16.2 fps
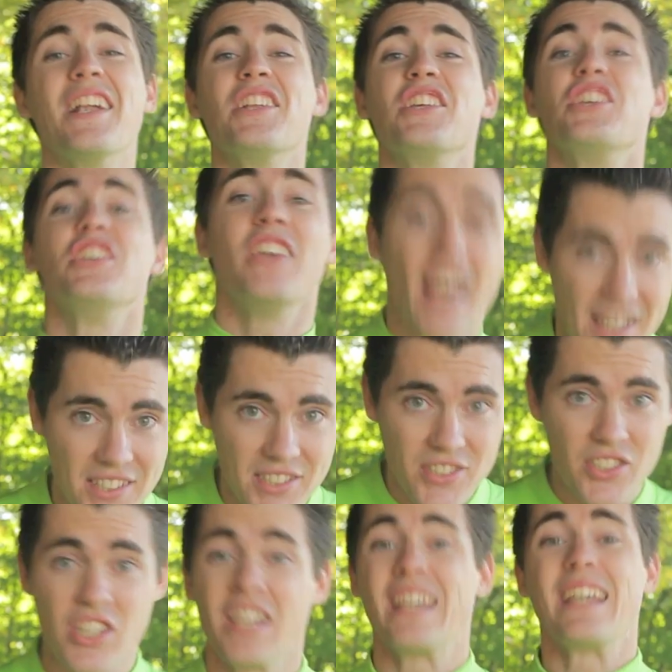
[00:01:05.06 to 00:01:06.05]
And
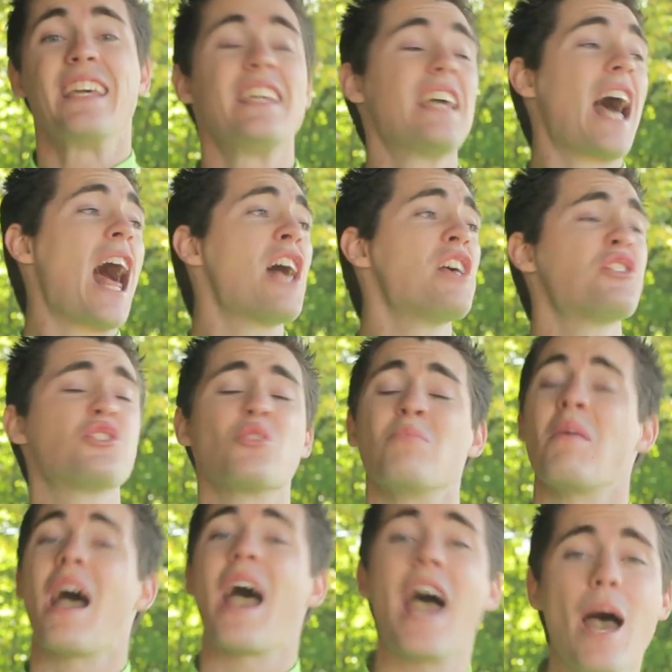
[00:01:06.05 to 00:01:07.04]
yes, he has
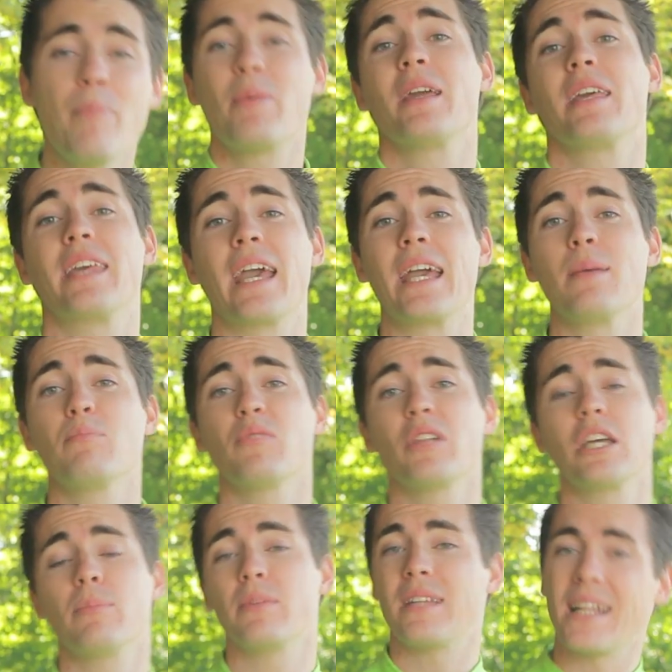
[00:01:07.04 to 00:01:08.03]
some epic
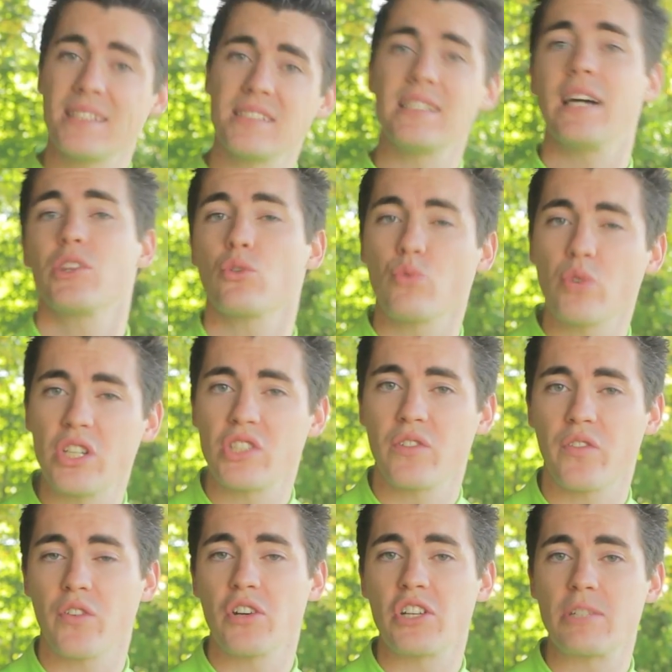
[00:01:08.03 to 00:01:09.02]
gameplay, but that's not the reason
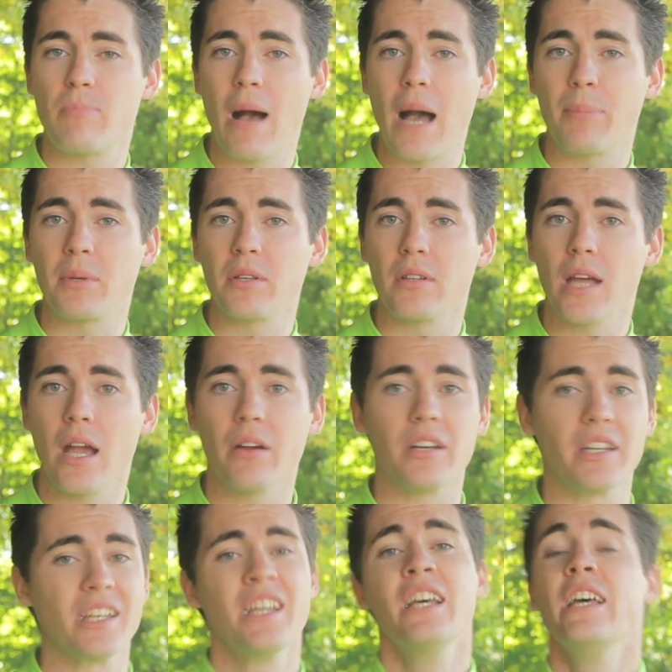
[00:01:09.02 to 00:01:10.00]
for his
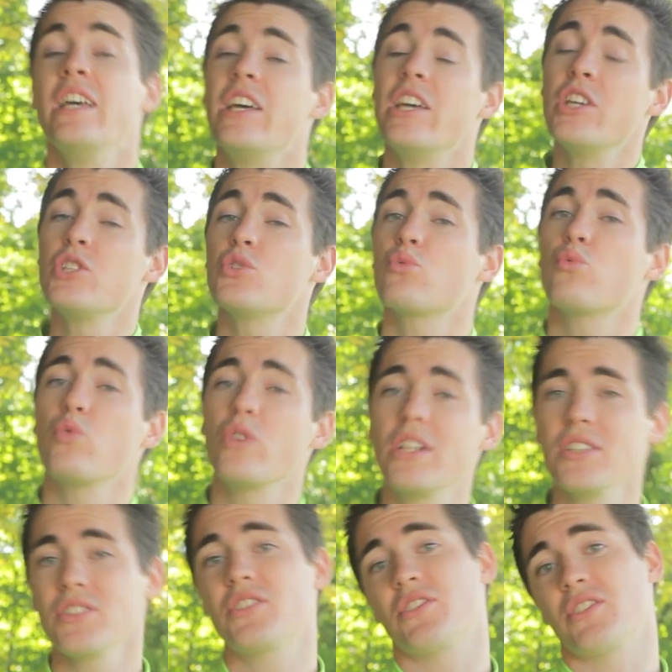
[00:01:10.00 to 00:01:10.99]
popularity. His
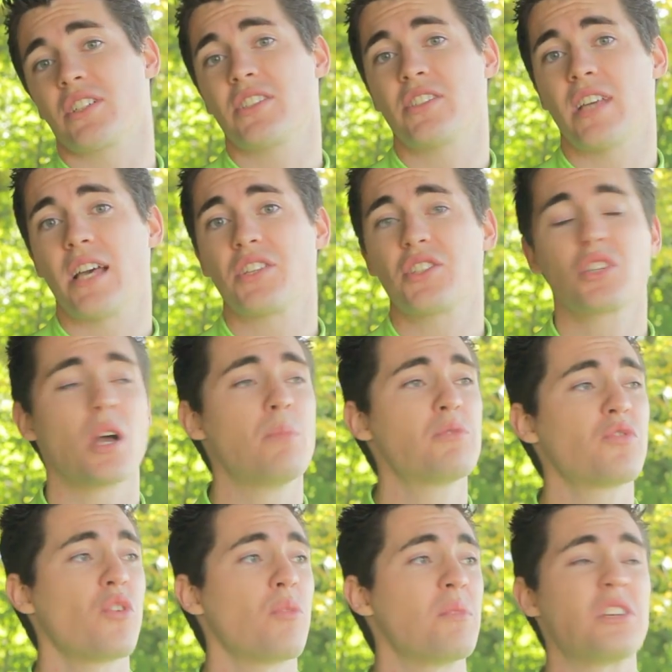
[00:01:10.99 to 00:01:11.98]
real success
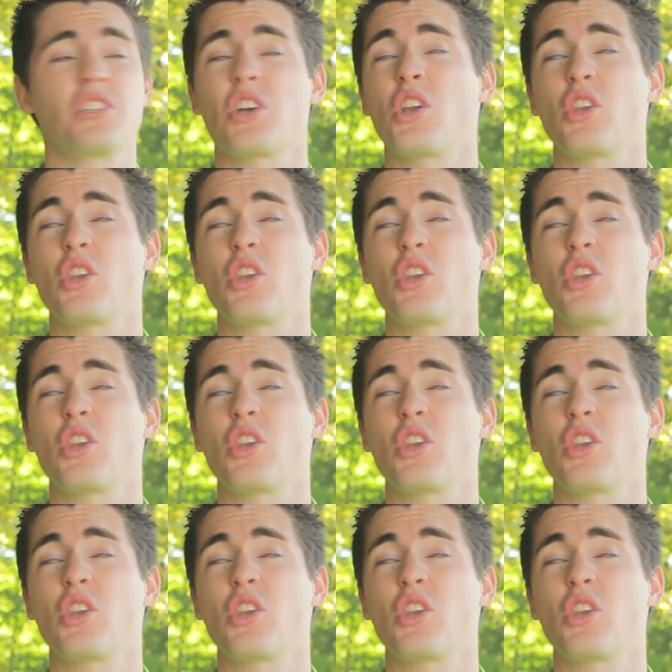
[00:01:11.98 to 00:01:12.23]
comes from his